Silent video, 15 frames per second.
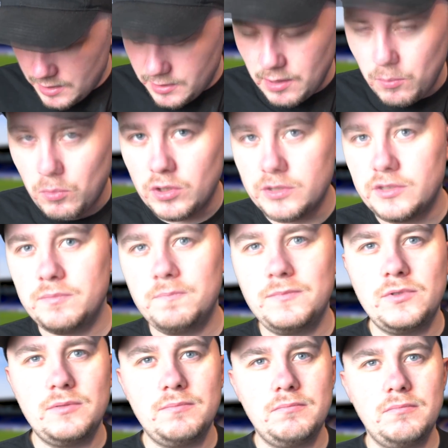there was
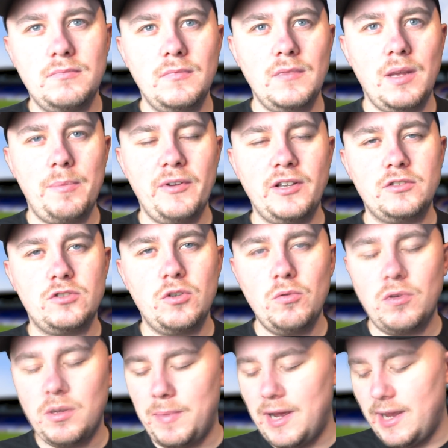I think
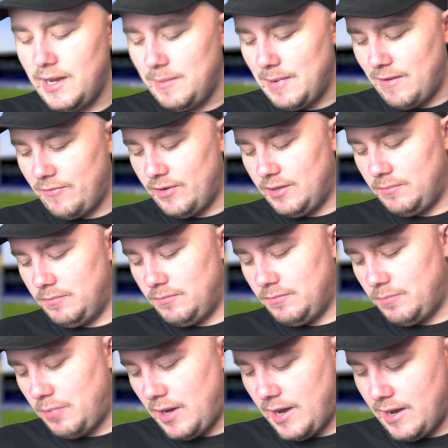talk about him having
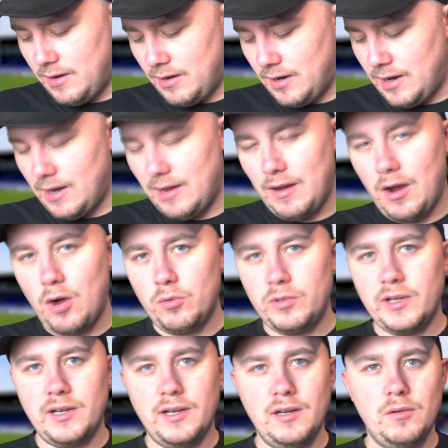play like
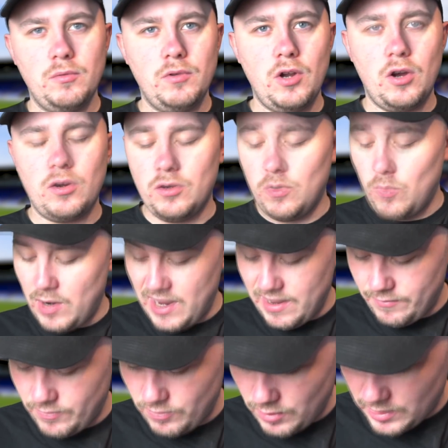holding a little knock or
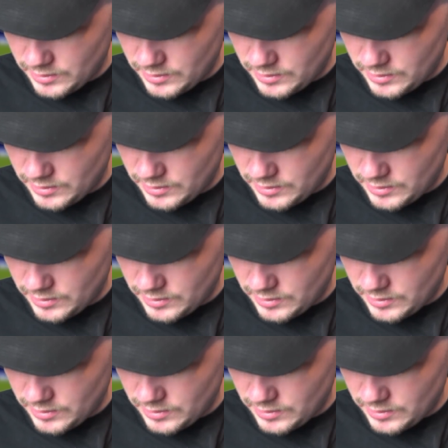whatever.